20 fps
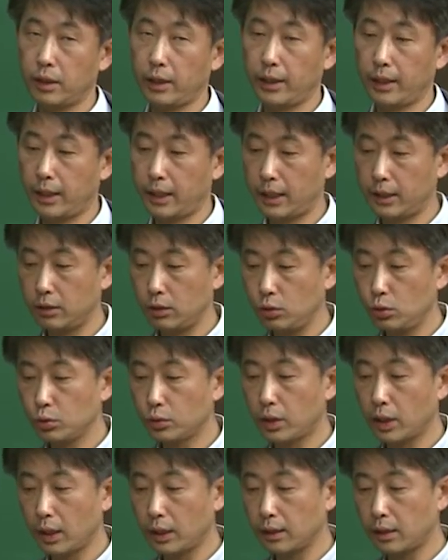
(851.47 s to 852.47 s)
And you
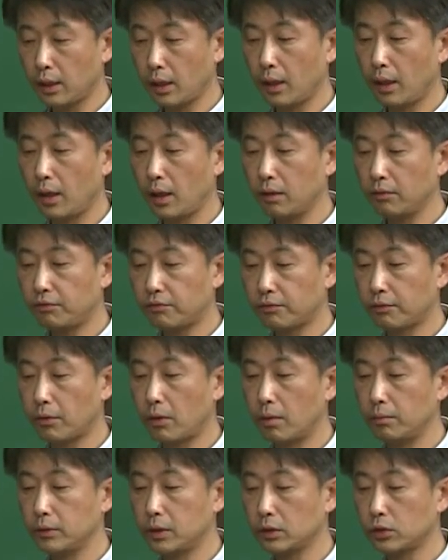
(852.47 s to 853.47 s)
can tell
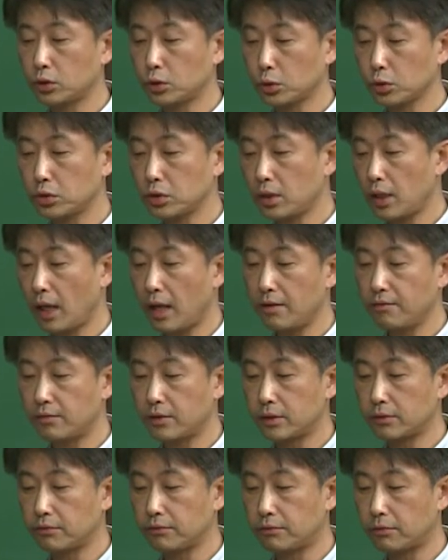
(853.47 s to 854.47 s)
from the truth
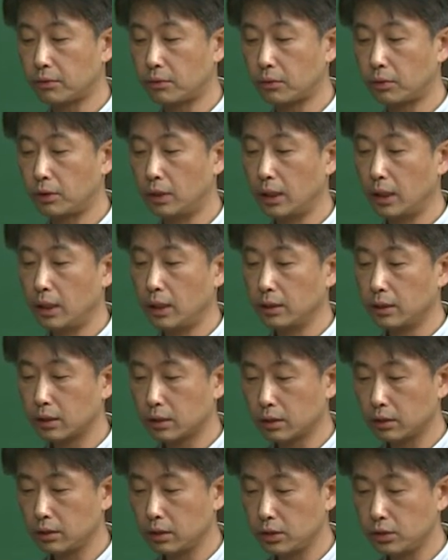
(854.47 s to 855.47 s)
table for the
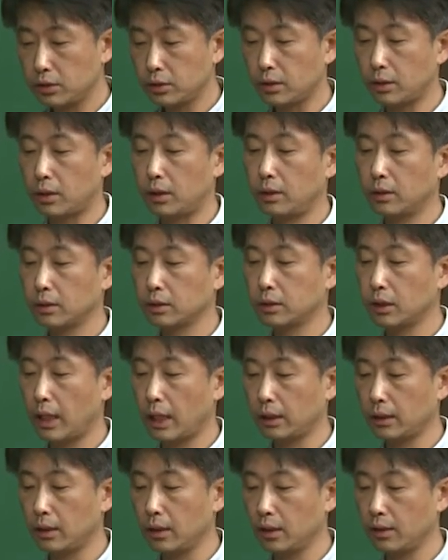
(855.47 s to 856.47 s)
conditional
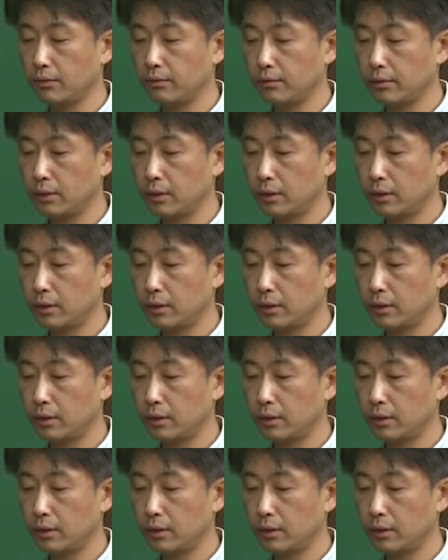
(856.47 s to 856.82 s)
connective,